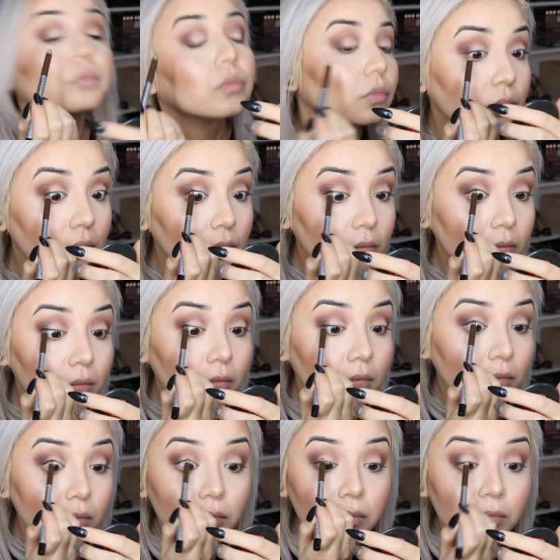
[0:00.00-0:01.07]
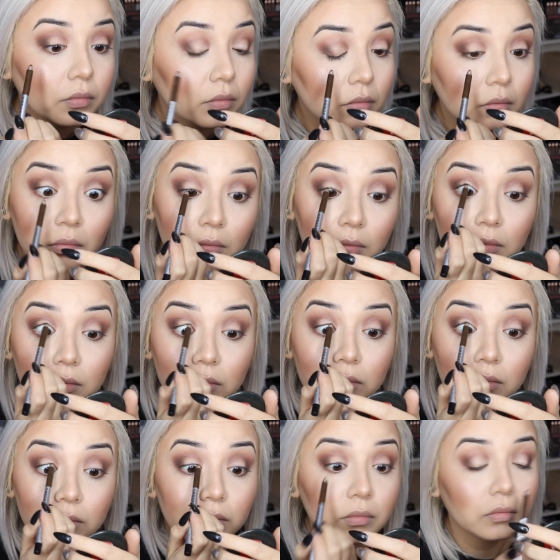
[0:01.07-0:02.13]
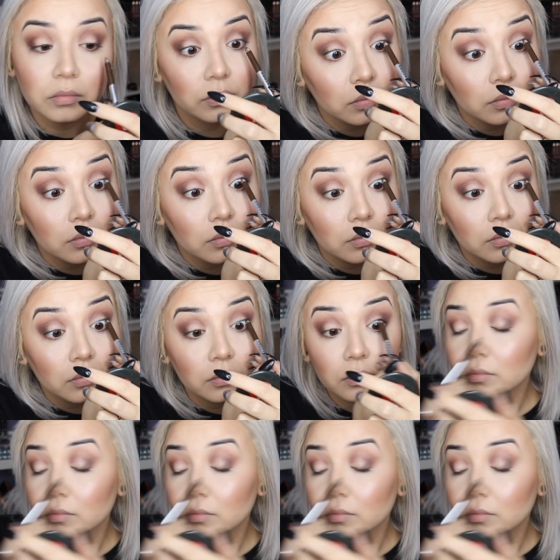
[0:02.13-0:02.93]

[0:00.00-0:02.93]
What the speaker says: Ever since I was young, they said I will be nothing.